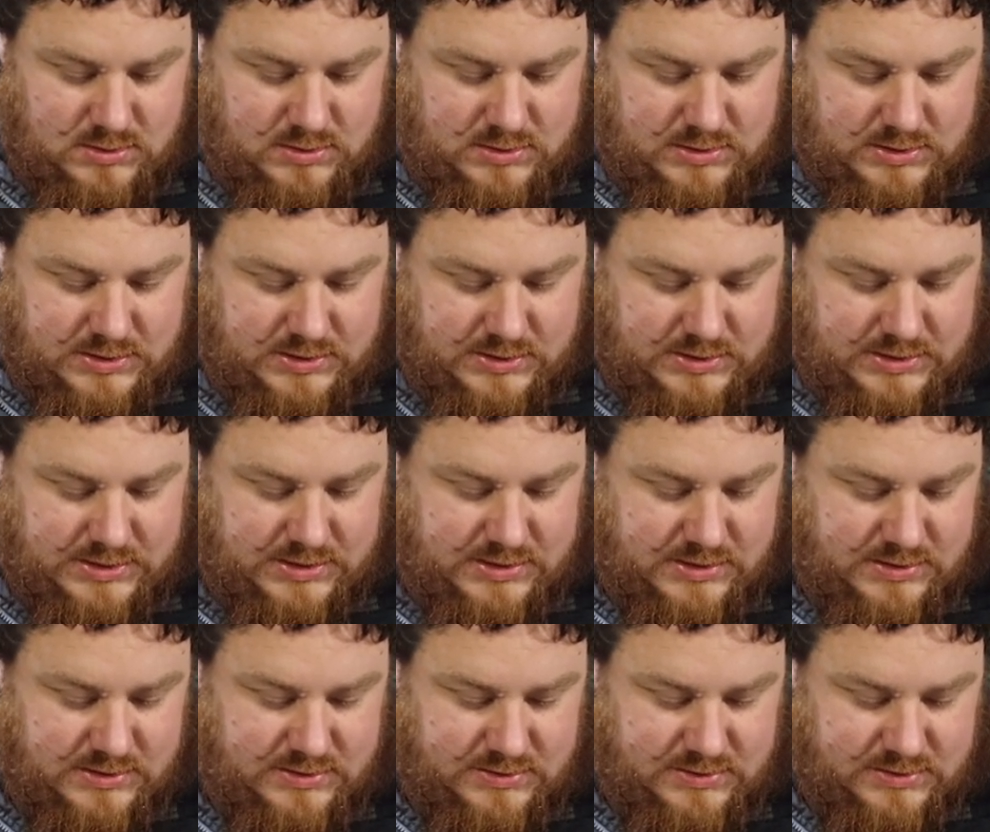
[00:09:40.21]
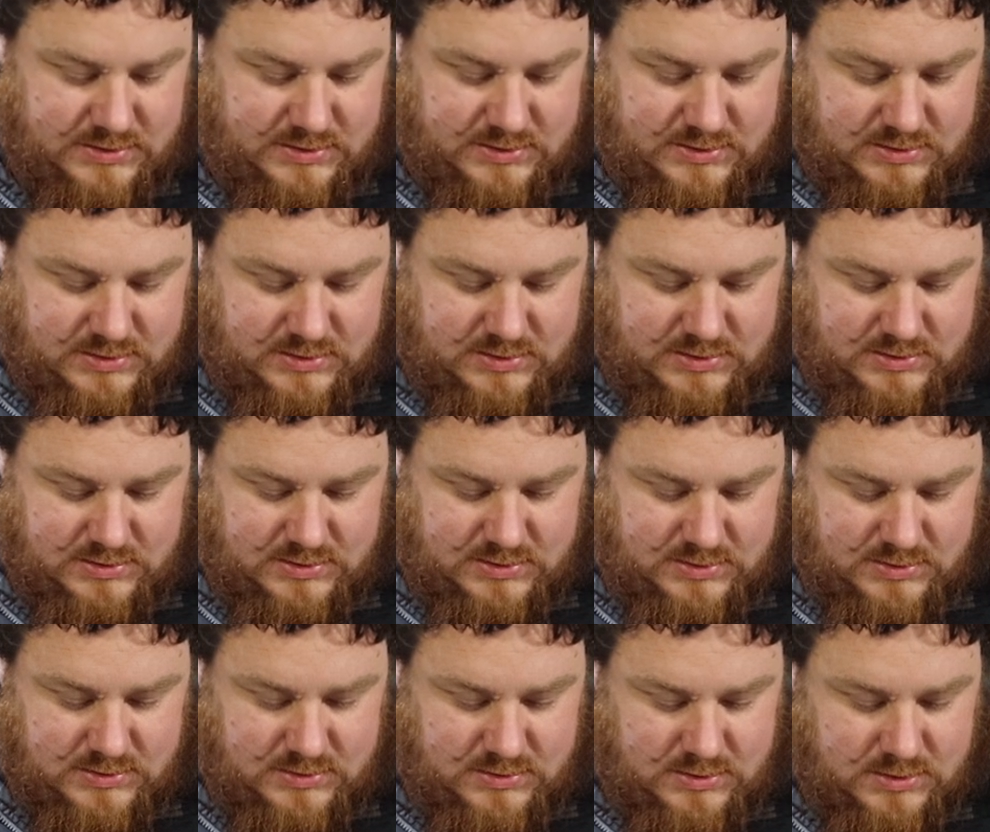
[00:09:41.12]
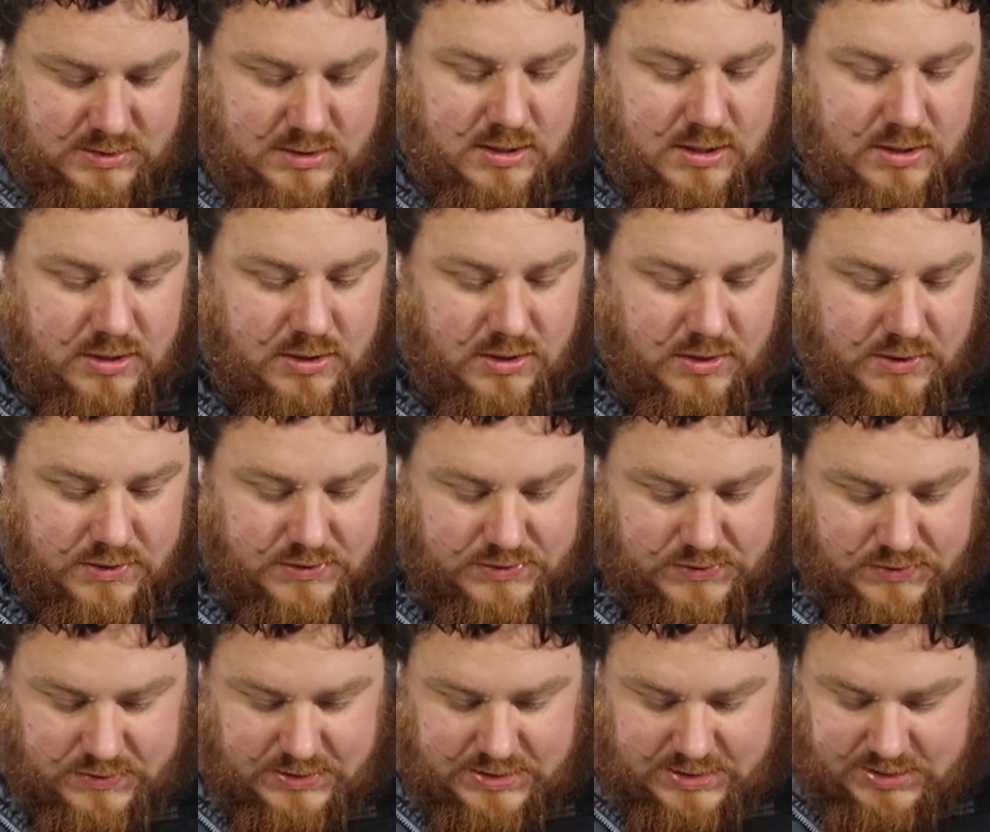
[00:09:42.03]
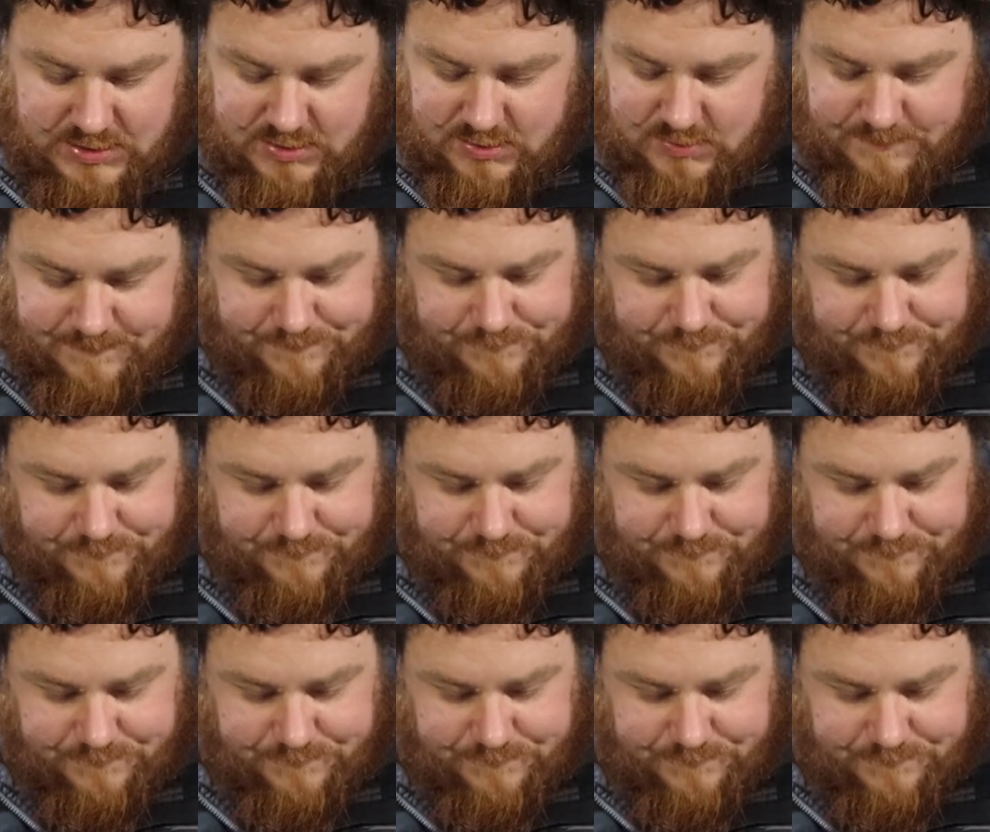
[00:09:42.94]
And then this goes on there,